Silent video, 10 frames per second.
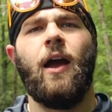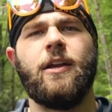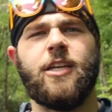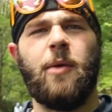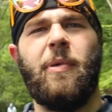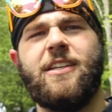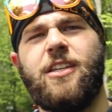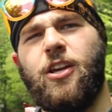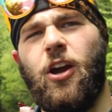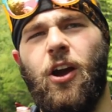I just got back to
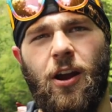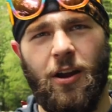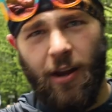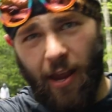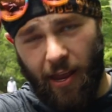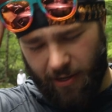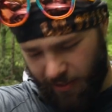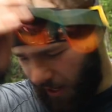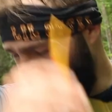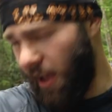the car and
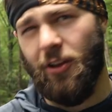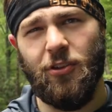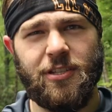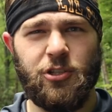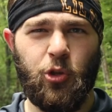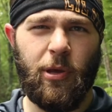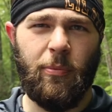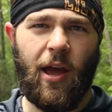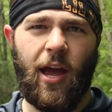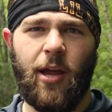Kyle is a little bit
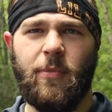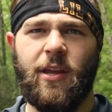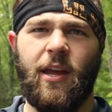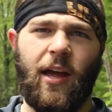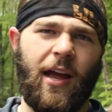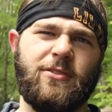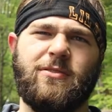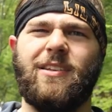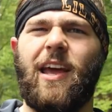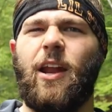behind me. I
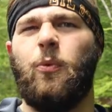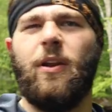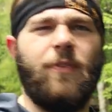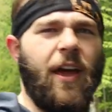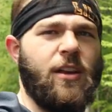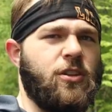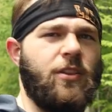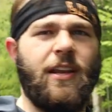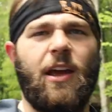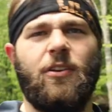kind of went fast on
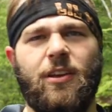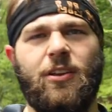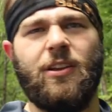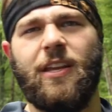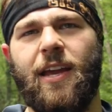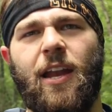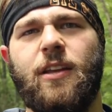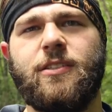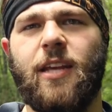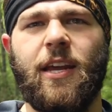the downhill and he kind of
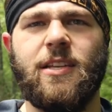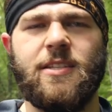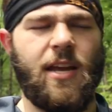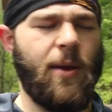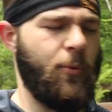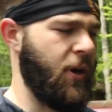is taking his time or